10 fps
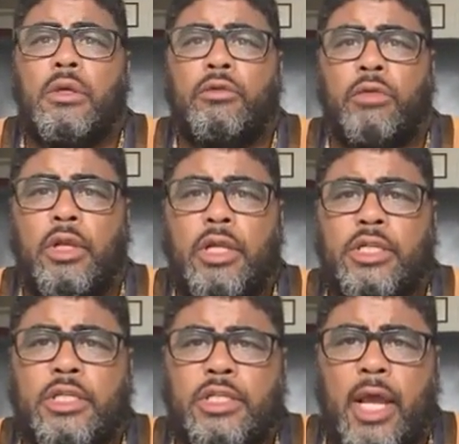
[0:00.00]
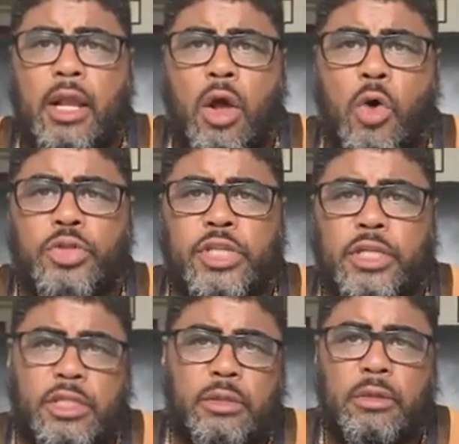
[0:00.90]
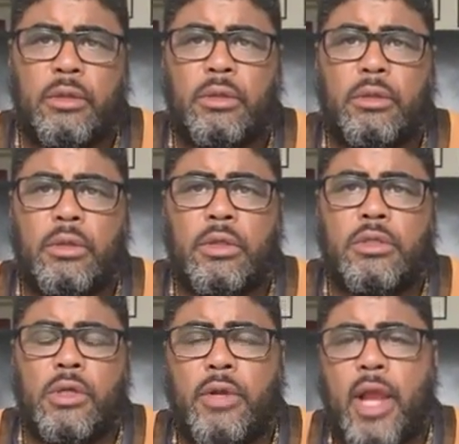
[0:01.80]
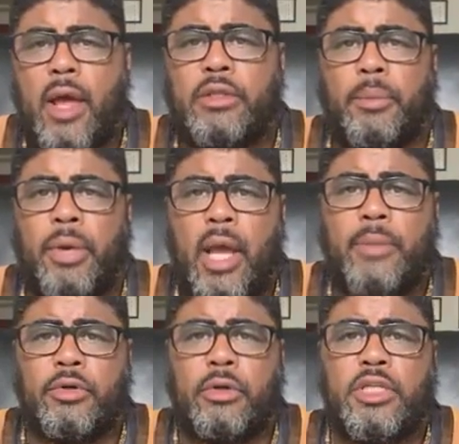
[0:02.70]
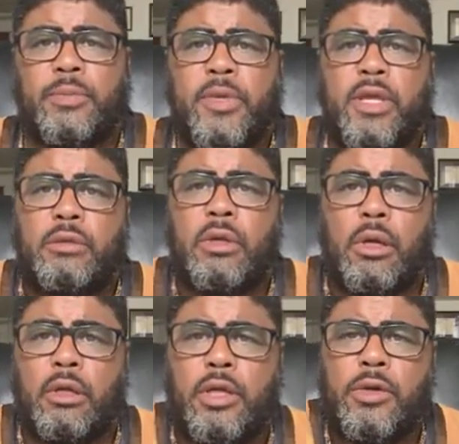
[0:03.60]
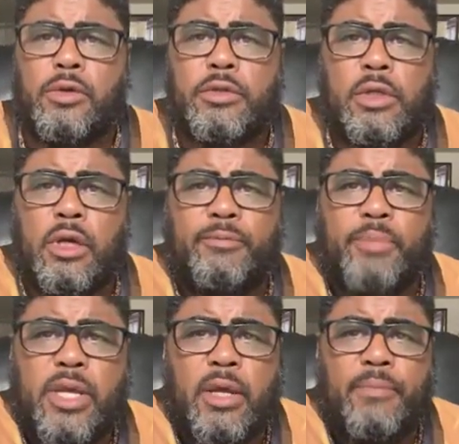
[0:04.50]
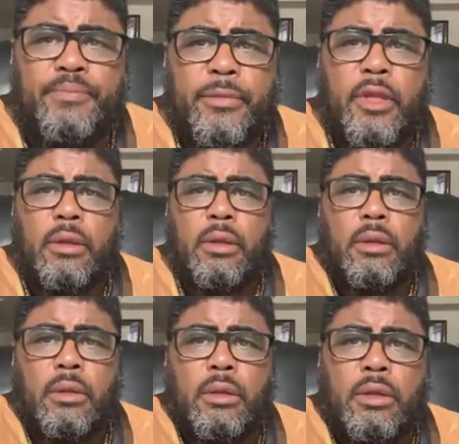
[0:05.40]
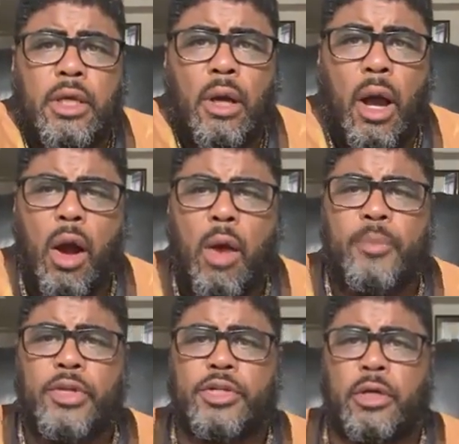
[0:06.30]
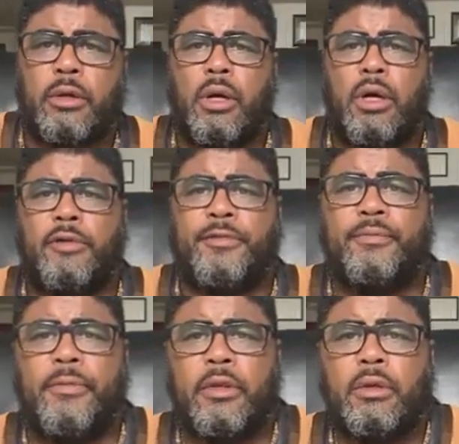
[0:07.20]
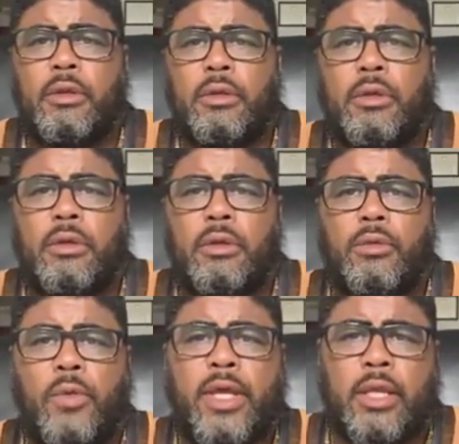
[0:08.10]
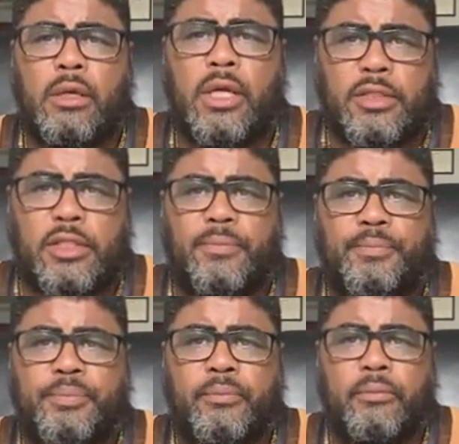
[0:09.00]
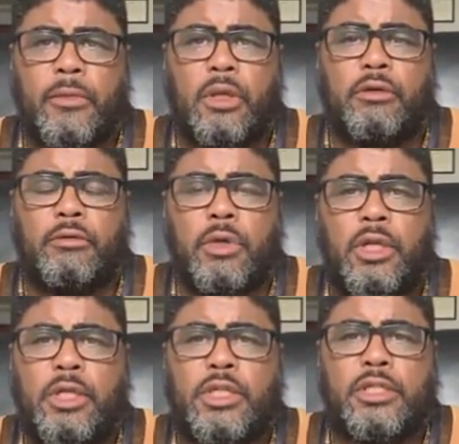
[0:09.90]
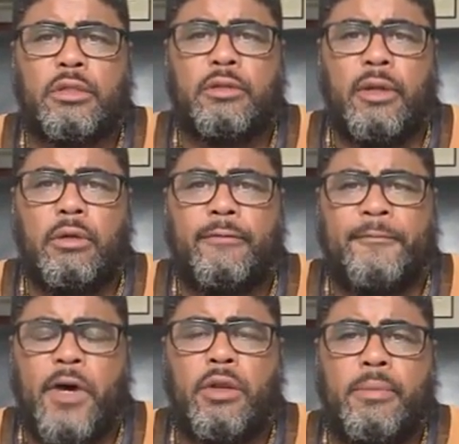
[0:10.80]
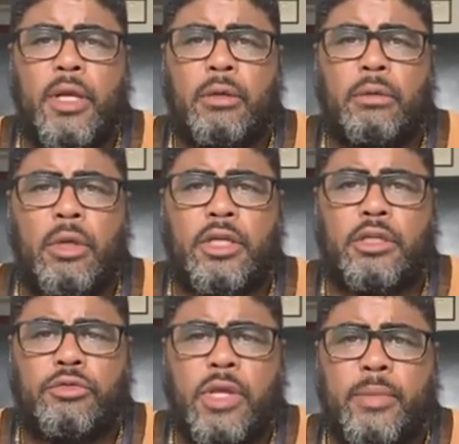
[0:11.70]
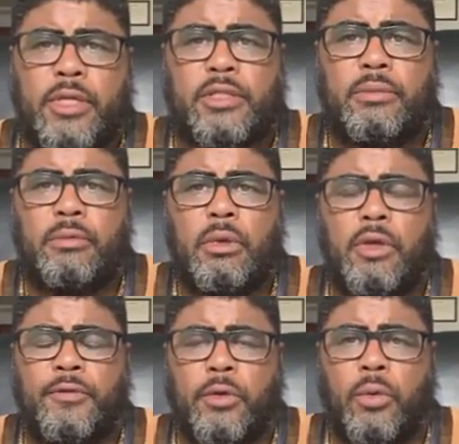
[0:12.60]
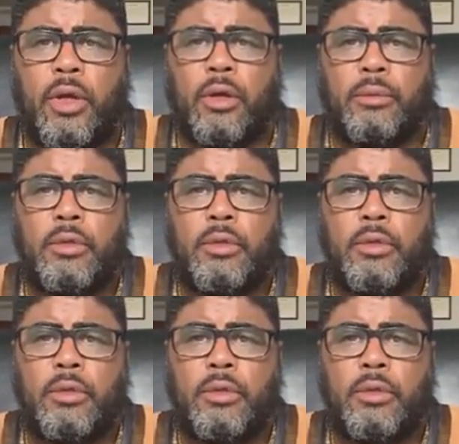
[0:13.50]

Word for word: religious psychosis. So now the Bible is being accused of being the harbinger of wickedness, religious fundamental extremists, if you will.